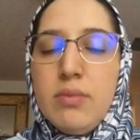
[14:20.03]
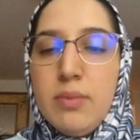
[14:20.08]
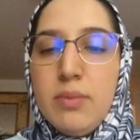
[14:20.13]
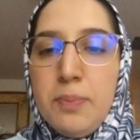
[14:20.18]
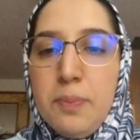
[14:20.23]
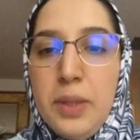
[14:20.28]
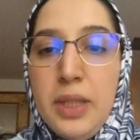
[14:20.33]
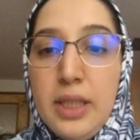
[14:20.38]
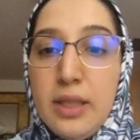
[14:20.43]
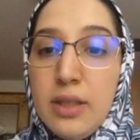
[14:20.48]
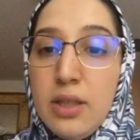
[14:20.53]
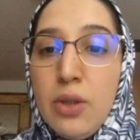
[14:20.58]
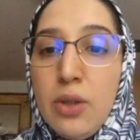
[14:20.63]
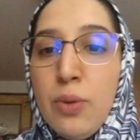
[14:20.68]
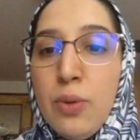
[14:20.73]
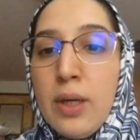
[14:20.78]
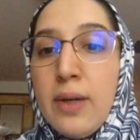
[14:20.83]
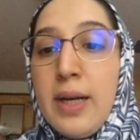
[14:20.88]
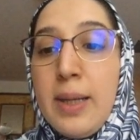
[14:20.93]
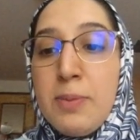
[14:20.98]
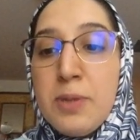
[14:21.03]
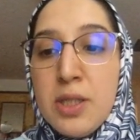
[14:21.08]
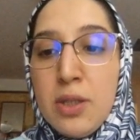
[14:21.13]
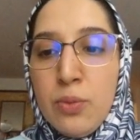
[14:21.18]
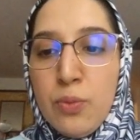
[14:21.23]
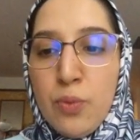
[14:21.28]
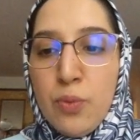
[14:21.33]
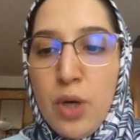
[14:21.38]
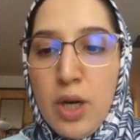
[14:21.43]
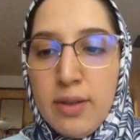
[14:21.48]
P and Q are epsilon
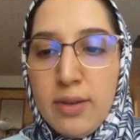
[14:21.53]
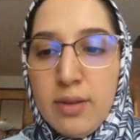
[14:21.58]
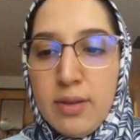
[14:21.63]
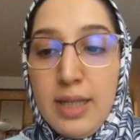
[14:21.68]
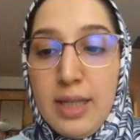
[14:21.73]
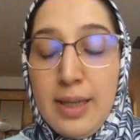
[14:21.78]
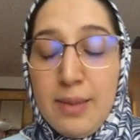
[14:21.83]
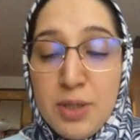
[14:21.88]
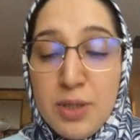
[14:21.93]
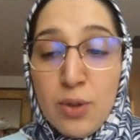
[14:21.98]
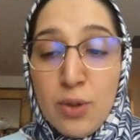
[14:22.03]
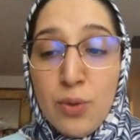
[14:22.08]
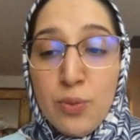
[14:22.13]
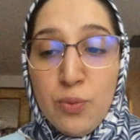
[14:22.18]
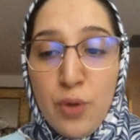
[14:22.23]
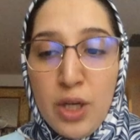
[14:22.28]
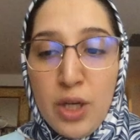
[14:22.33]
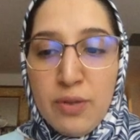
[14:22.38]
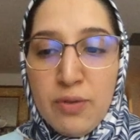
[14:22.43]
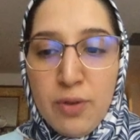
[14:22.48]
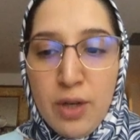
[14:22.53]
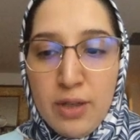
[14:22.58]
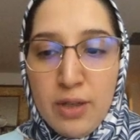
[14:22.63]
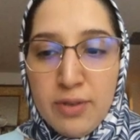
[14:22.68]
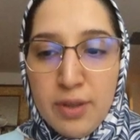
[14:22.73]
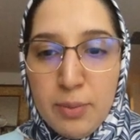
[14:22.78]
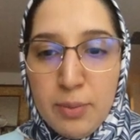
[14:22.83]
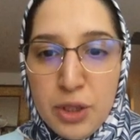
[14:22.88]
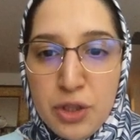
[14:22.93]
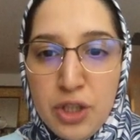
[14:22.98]
1 far
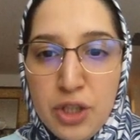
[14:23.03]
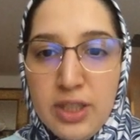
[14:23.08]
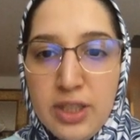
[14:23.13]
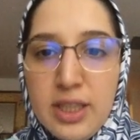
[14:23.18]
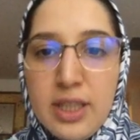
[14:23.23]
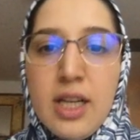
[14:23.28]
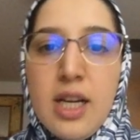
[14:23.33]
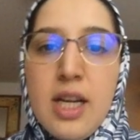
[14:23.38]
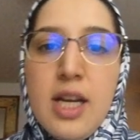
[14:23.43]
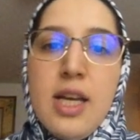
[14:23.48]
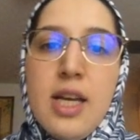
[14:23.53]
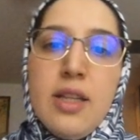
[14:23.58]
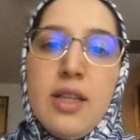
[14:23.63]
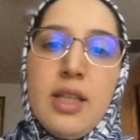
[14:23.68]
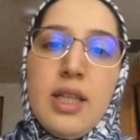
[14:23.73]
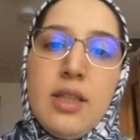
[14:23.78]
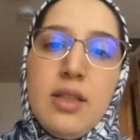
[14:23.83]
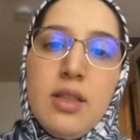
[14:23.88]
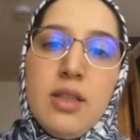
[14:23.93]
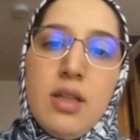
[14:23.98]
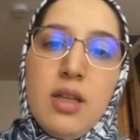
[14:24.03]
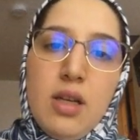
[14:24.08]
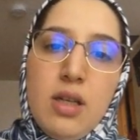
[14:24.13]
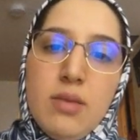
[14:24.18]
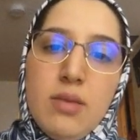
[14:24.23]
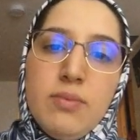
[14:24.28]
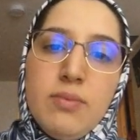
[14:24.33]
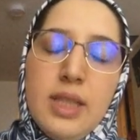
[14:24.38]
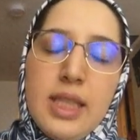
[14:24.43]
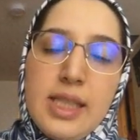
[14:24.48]
from each other, then
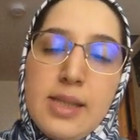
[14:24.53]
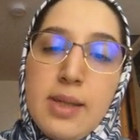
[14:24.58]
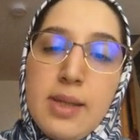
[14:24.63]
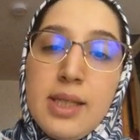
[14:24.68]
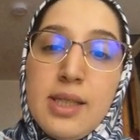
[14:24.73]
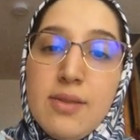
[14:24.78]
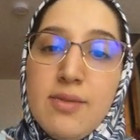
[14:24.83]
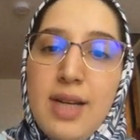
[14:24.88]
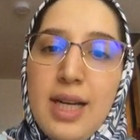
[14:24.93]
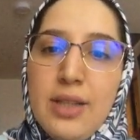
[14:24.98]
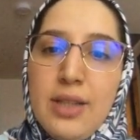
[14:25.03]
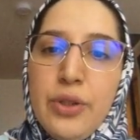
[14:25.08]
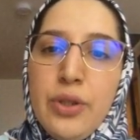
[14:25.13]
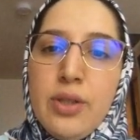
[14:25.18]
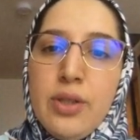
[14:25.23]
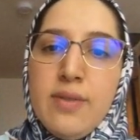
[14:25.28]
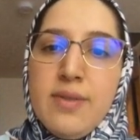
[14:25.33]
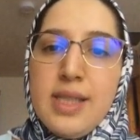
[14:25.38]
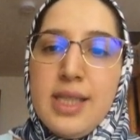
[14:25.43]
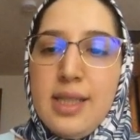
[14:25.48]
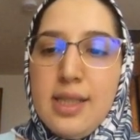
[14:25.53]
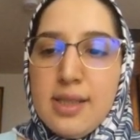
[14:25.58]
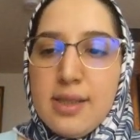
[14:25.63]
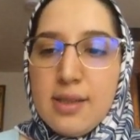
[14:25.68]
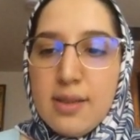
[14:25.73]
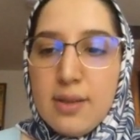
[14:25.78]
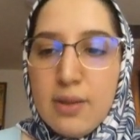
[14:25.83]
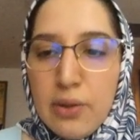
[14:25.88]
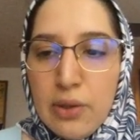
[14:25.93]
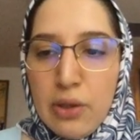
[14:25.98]
the expected value of z is
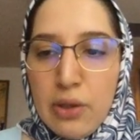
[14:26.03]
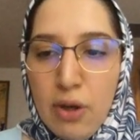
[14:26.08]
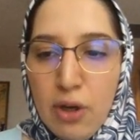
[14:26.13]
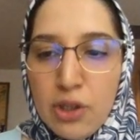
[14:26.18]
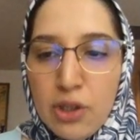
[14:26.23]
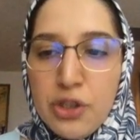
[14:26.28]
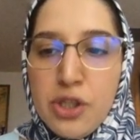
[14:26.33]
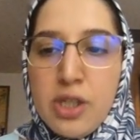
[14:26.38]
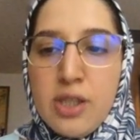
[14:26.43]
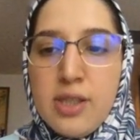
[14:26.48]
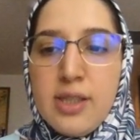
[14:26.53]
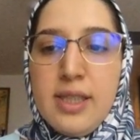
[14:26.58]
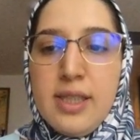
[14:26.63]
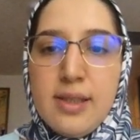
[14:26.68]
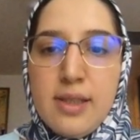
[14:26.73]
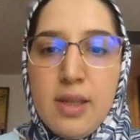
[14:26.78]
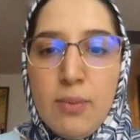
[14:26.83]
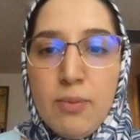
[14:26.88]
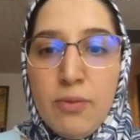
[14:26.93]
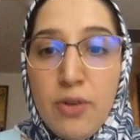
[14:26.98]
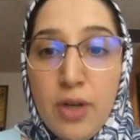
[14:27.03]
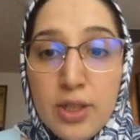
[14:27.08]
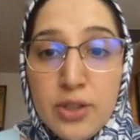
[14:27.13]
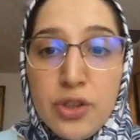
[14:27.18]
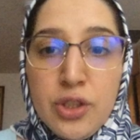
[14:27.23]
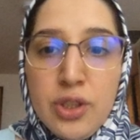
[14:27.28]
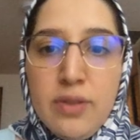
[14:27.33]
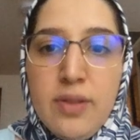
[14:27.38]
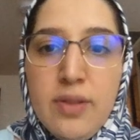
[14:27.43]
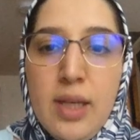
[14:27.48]
larger than some
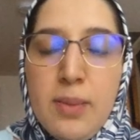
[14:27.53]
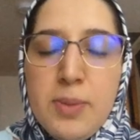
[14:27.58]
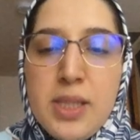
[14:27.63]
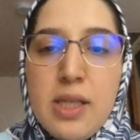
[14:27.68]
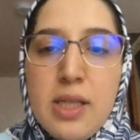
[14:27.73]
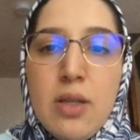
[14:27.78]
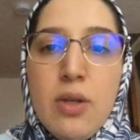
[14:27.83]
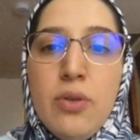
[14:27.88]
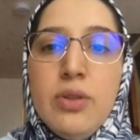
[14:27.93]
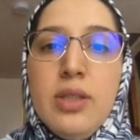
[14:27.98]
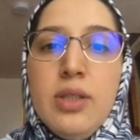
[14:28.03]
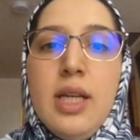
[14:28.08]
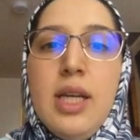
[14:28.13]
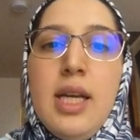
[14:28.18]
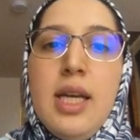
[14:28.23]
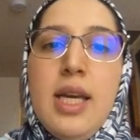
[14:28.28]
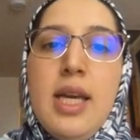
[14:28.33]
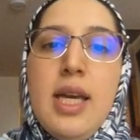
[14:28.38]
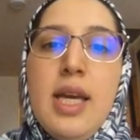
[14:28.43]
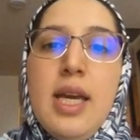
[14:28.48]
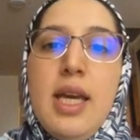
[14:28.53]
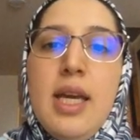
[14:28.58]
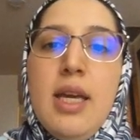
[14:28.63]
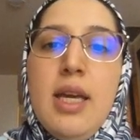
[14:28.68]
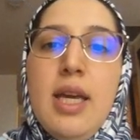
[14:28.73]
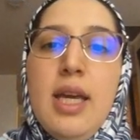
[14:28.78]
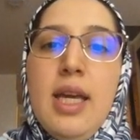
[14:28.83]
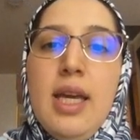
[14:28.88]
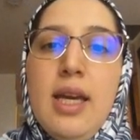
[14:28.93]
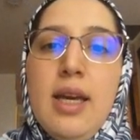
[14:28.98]
function of epsilon.
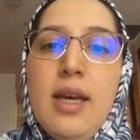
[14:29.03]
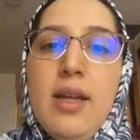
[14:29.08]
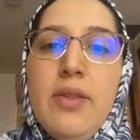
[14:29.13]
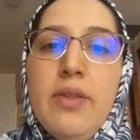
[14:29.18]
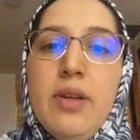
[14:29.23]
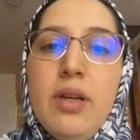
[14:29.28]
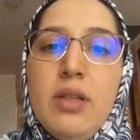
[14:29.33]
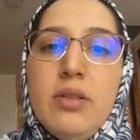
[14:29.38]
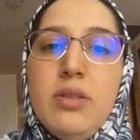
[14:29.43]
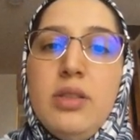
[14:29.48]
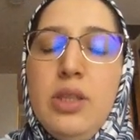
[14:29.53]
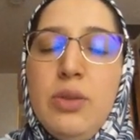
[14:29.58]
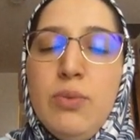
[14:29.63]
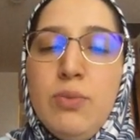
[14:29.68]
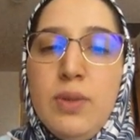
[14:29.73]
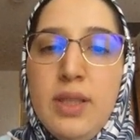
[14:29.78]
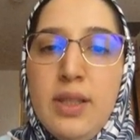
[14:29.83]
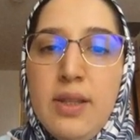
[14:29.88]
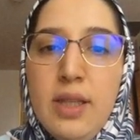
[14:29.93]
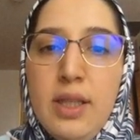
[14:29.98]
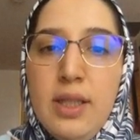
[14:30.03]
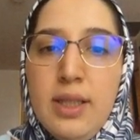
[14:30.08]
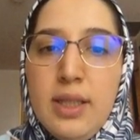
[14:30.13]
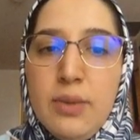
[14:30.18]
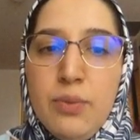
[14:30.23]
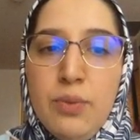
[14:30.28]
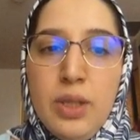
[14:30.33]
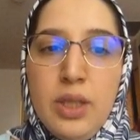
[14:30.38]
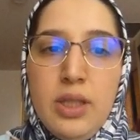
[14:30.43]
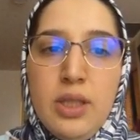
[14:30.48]
And the only thing that
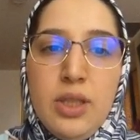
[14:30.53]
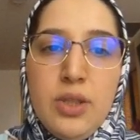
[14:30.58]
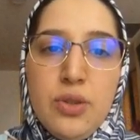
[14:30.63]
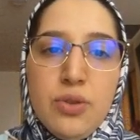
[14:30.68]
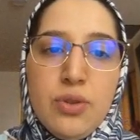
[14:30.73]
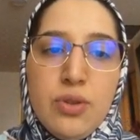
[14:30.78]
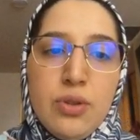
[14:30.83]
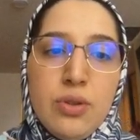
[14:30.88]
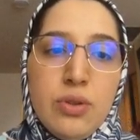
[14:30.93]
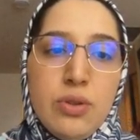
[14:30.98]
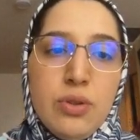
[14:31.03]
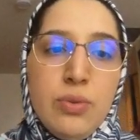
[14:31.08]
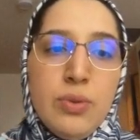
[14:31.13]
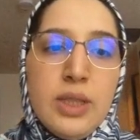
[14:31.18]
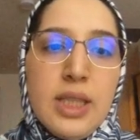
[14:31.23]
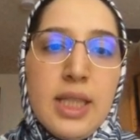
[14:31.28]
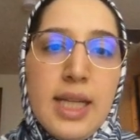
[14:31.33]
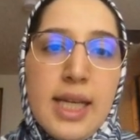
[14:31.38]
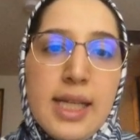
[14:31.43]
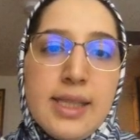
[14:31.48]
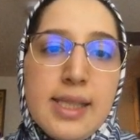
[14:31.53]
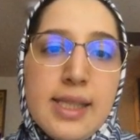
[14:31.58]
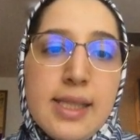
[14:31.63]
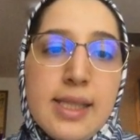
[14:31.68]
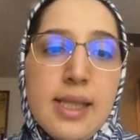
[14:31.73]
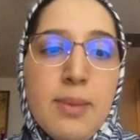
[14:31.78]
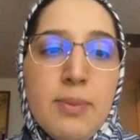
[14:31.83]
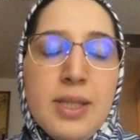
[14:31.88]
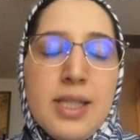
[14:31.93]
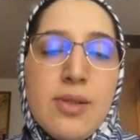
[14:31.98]
we need to do in the next step
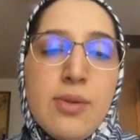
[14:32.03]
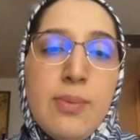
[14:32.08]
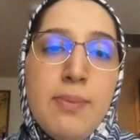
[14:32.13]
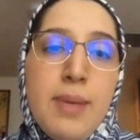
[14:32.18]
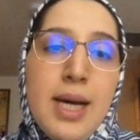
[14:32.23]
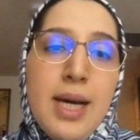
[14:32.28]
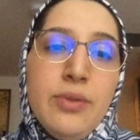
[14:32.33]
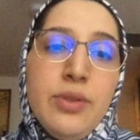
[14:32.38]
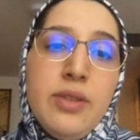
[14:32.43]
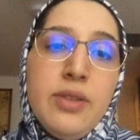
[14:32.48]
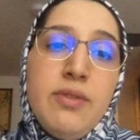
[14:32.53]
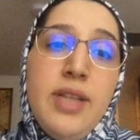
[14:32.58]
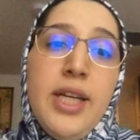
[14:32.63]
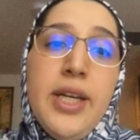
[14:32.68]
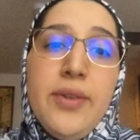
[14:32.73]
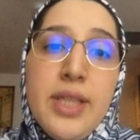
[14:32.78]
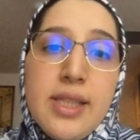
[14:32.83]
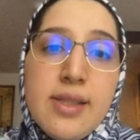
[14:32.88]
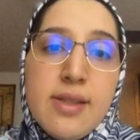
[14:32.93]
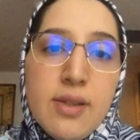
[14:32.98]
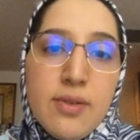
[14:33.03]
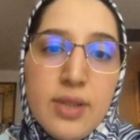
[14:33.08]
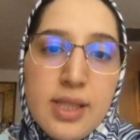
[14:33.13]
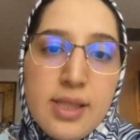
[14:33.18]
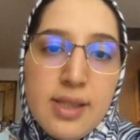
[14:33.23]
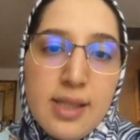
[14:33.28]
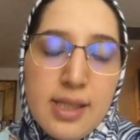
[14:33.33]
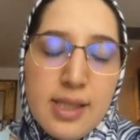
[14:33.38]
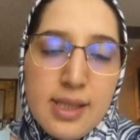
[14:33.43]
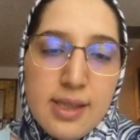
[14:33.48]
is to bound the variance of the
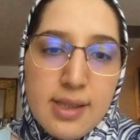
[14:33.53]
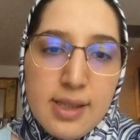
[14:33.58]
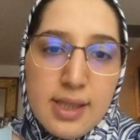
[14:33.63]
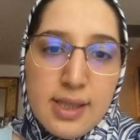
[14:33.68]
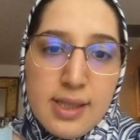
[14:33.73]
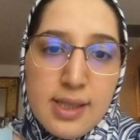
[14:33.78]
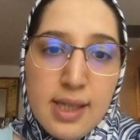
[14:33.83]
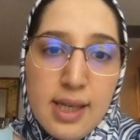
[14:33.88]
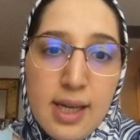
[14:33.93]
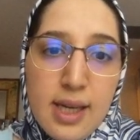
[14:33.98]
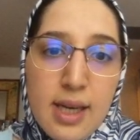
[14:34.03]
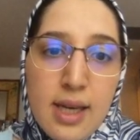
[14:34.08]
statistic z.